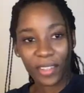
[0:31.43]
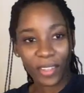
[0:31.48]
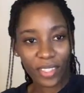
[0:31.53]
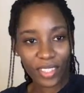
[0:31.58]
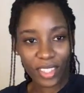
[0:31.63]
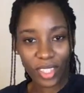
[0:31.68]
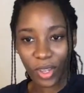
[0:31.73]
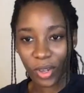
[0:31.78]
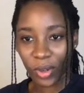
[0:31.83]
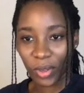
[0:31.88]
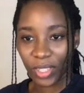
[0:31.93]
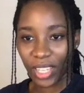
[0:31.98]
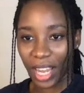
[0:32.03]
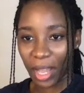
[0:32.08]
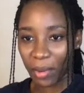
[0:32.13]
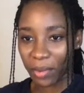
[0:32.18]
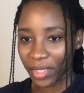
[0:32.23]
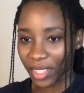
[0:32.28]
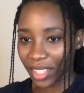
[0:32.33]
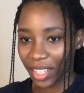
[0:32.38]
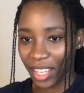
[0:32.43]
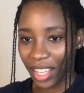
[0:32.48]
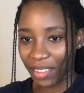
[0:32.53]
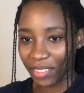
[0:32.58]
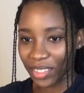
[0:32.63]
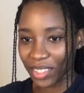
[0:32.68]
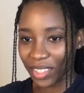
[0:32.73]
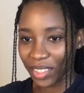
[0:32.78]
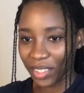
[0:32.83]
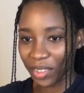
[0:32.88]
So now we're going to
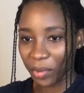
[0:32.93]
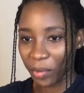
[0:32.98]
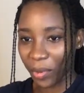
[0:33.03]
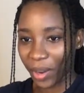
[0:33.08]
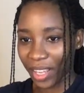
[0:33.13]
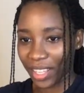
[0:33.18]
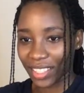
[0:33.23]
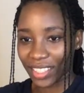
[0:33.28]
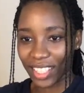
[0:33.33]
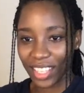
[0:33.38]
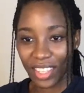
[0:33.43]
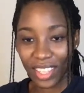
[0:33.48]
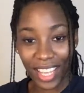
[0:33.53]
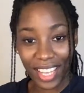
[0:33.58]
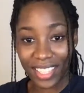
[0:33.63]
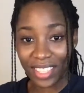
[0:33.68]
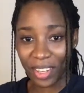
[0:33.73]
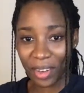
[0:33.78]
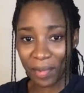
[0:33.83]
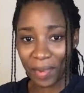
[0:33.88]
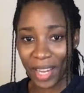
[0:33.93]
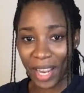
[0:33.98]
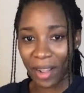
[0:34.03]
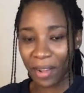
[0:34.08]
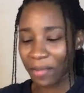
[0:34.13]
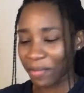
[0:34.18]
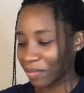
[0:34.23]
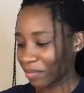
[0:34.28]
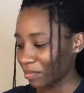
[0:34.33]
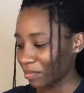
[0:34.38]
have to wait. Can you guys hear me now?